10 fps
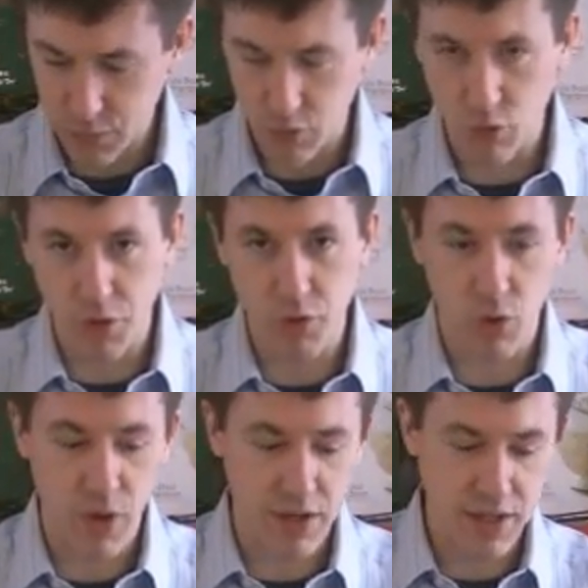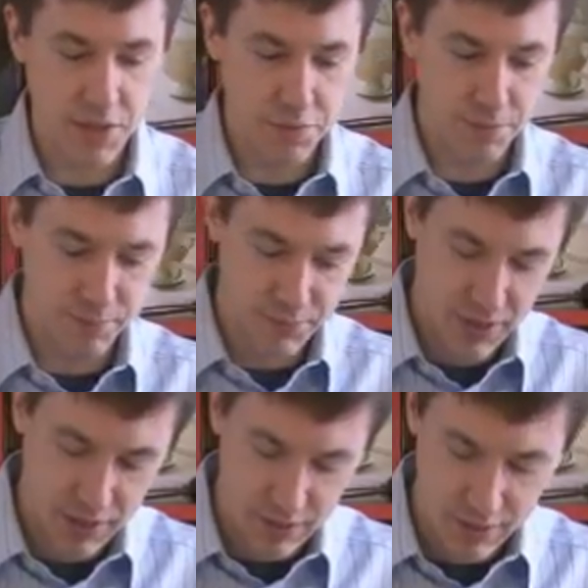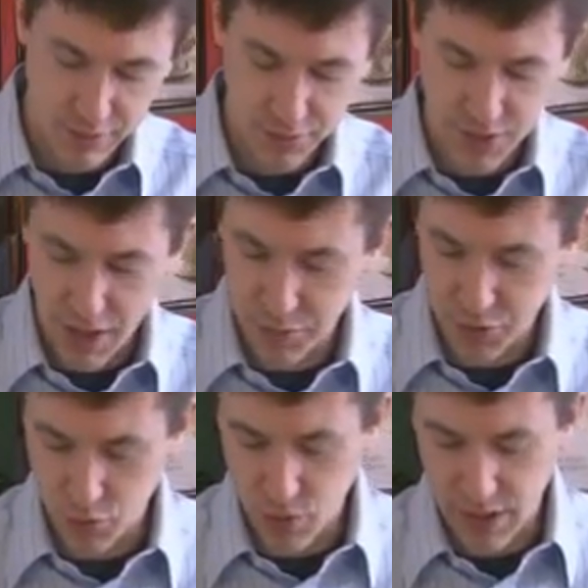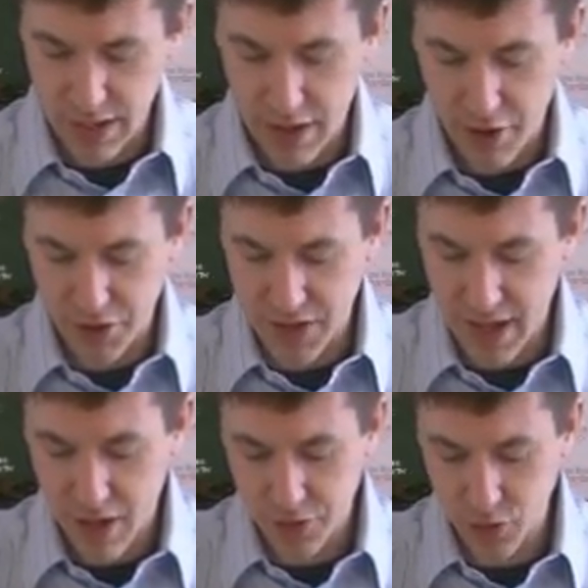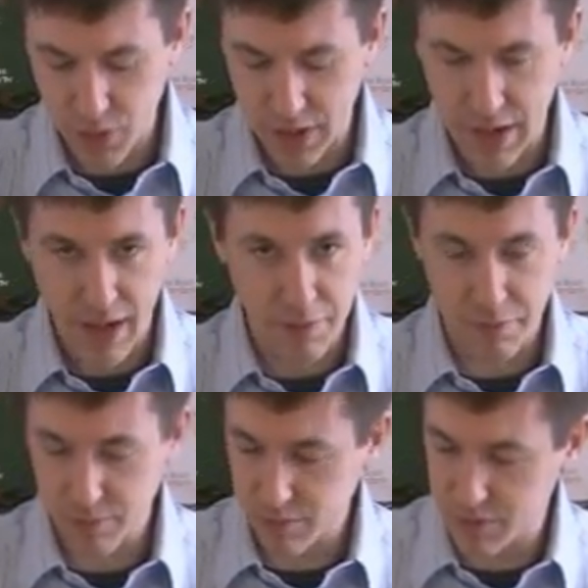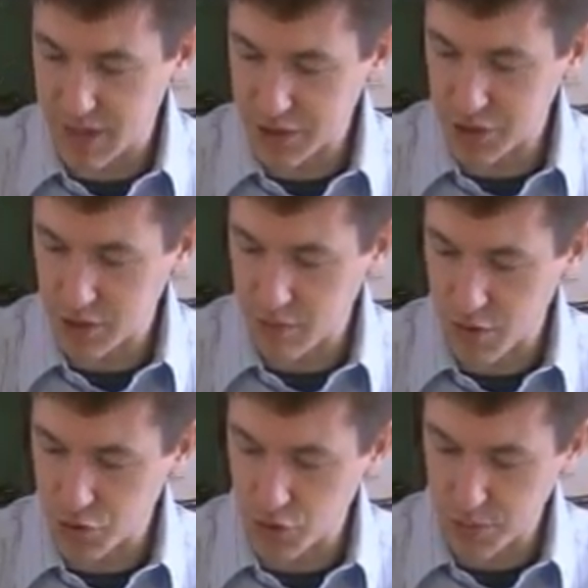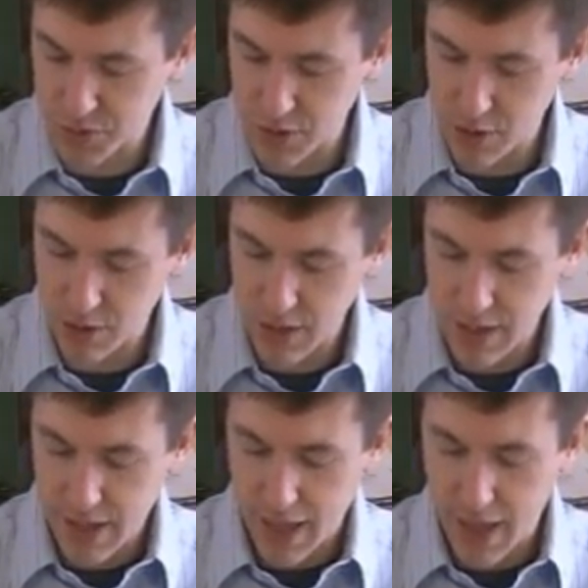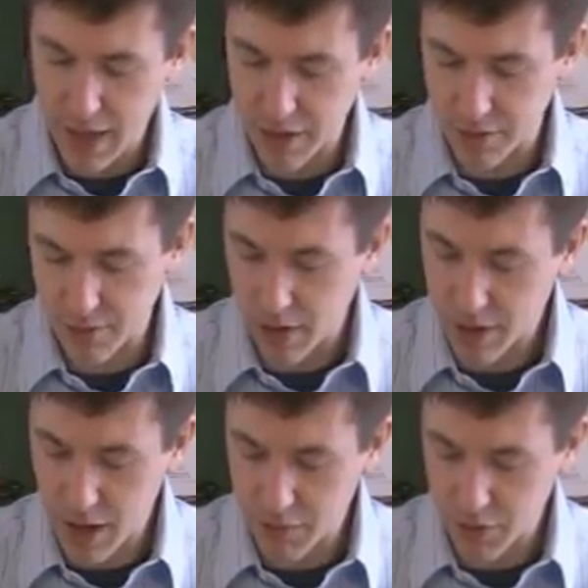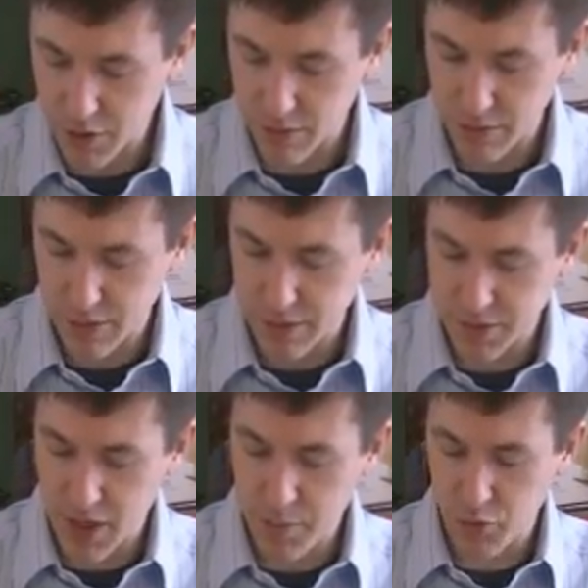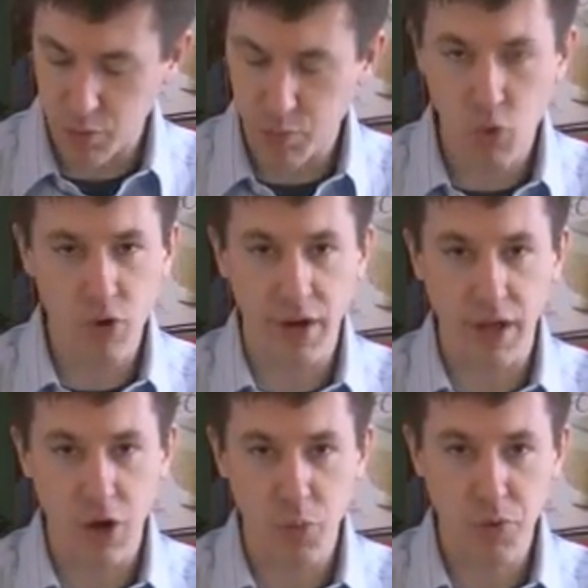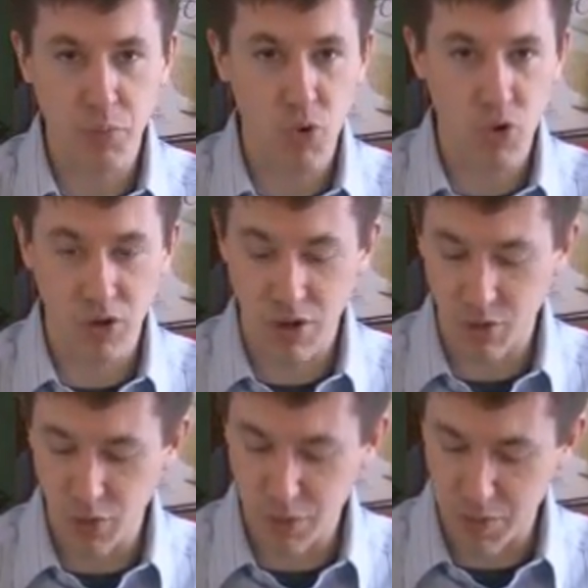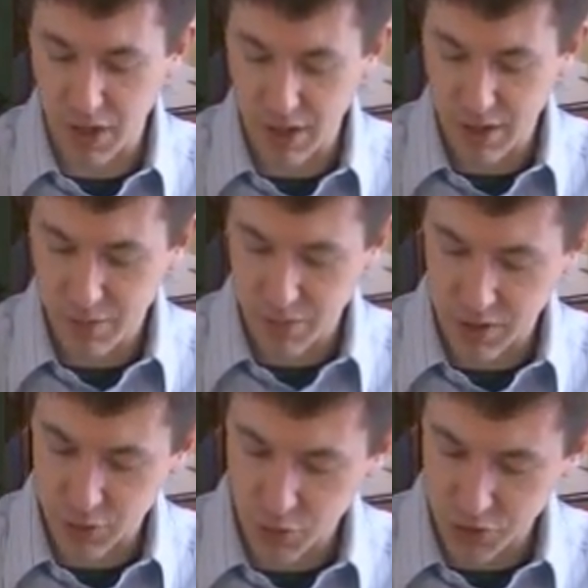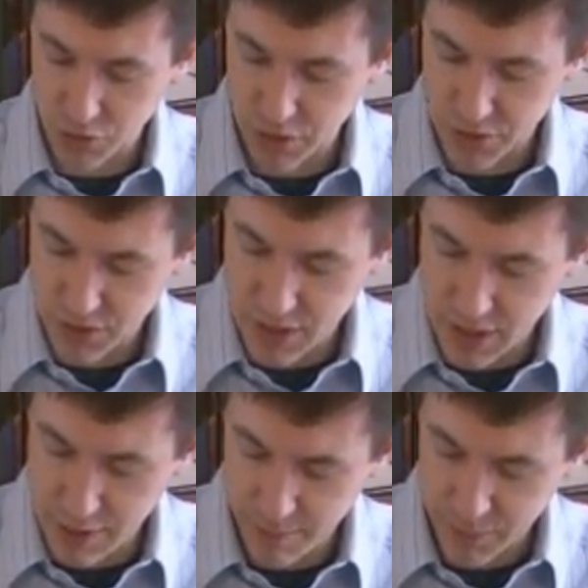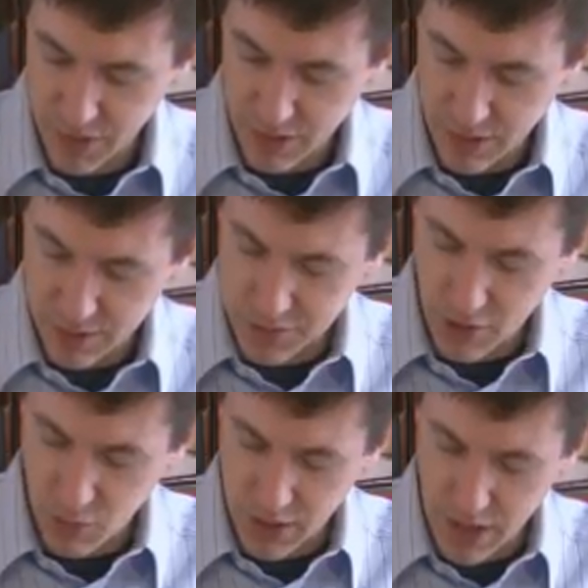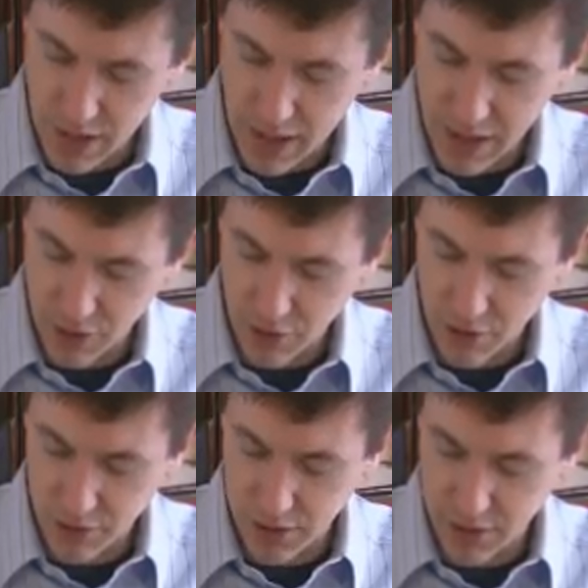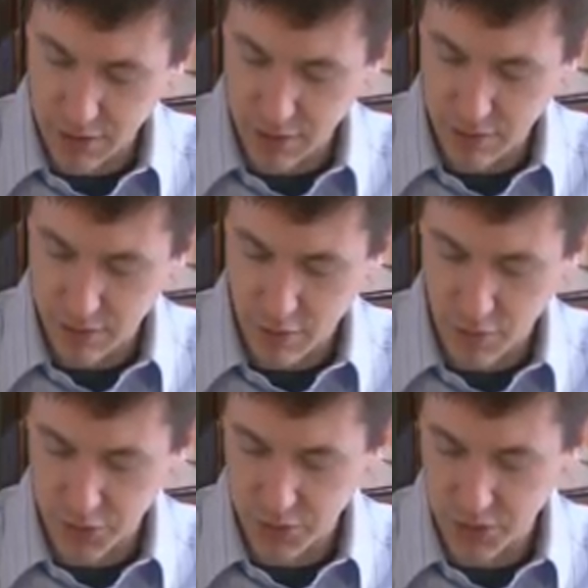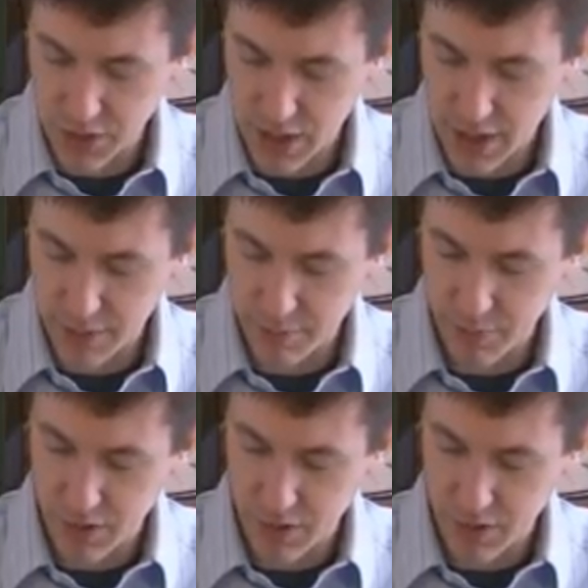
go into our wet leaf. It's time to get out our towel so we can catch any of our drips here, and kind of our sample pouring. I hope you pour along with me, because what you're going to see is that we kind of angle our lid over to the side,